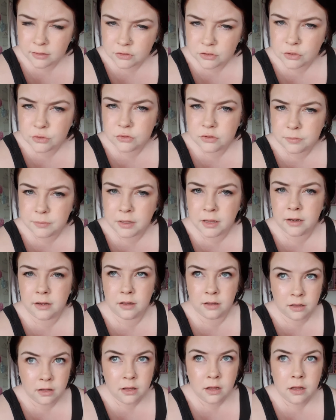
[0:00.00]
And she looked at me like
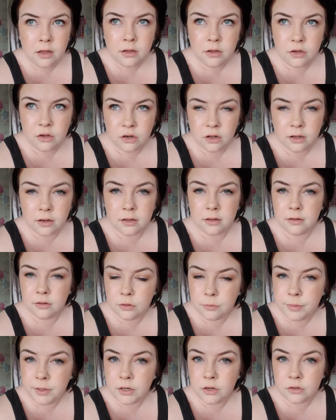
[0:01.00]
a, you know, like a
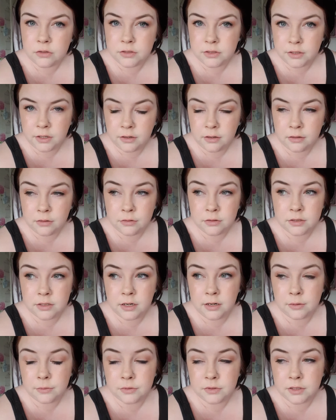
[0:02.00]
little bit concerned.
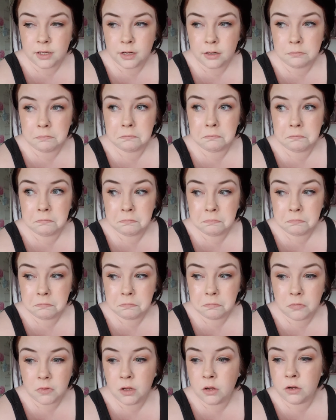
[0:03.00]
And I was like,
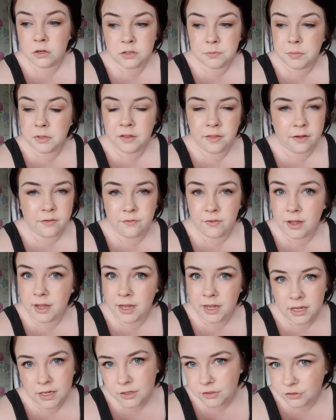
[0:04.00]
oh, it's been like that for
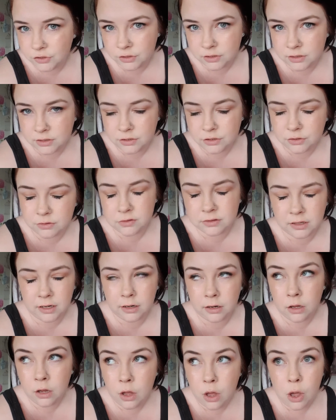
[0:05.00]
ages. And she was
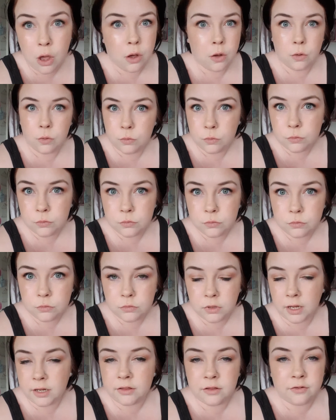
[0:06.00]
like,
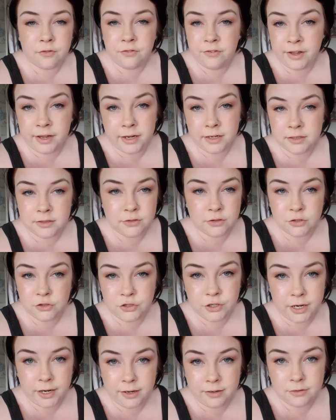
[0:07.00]
like the face
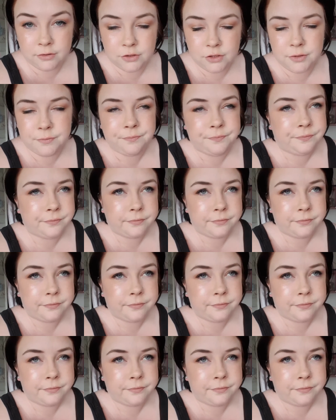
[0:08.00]
just changed.